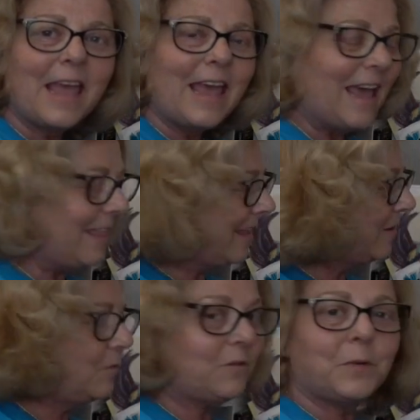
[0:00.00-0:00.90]
And
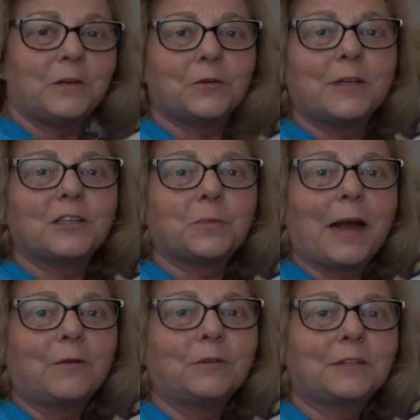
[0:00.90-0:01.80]
then we've been doing
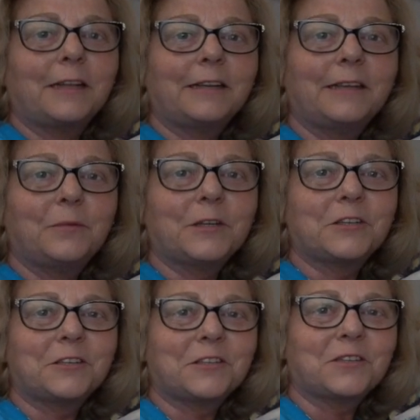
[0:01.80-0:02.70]
spirals lately, which
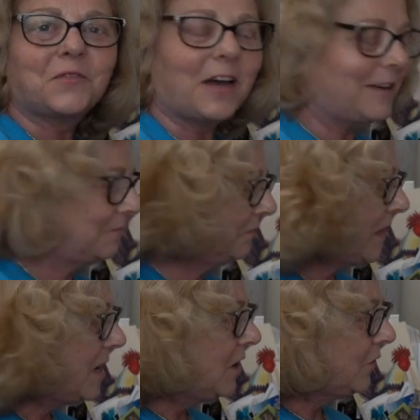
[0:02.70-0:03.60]
is just fun.
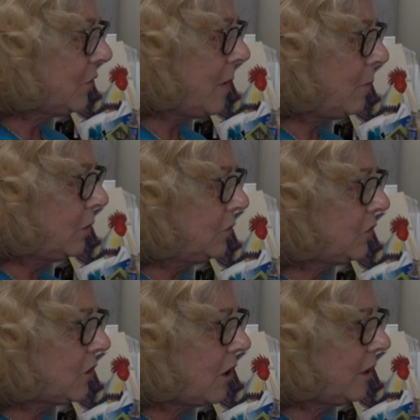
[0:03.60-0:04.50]
So remember, you
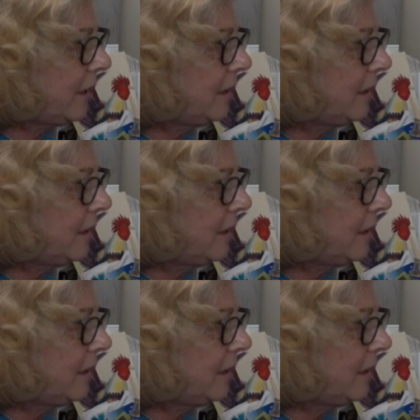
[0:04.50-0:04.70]
start in the